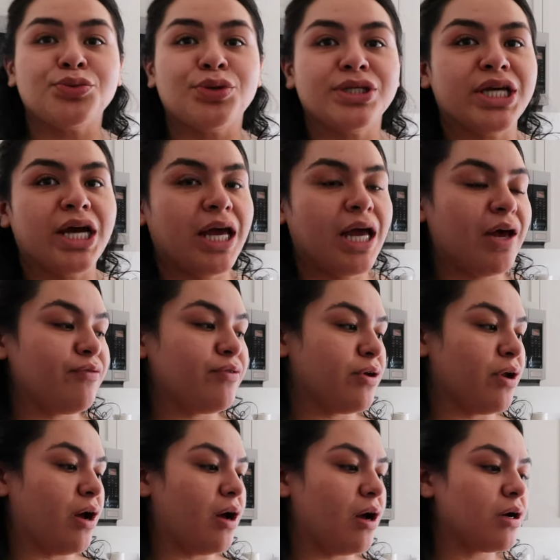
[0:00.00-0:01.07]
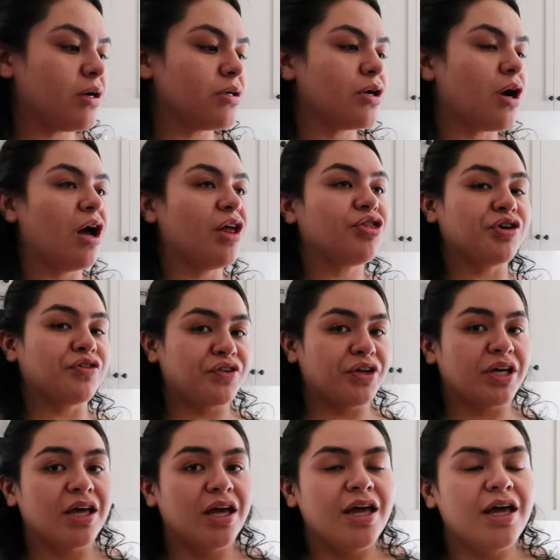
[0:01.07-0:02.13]
which I have not gone
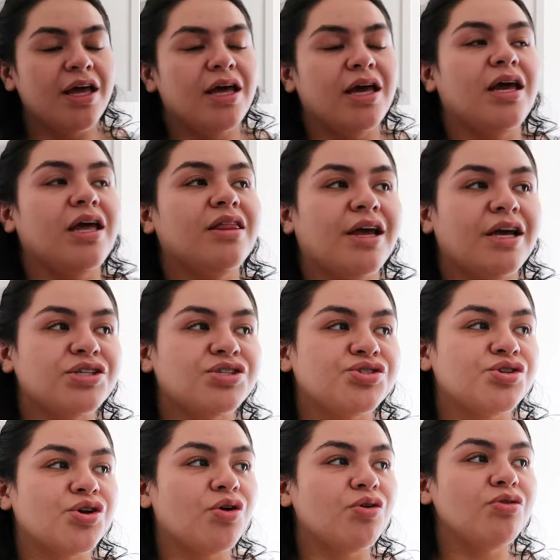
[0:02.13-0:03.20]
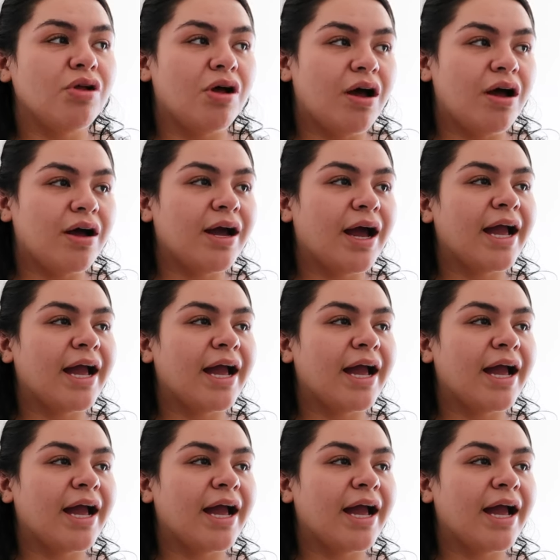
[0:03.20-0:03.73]
thrifting in like so long.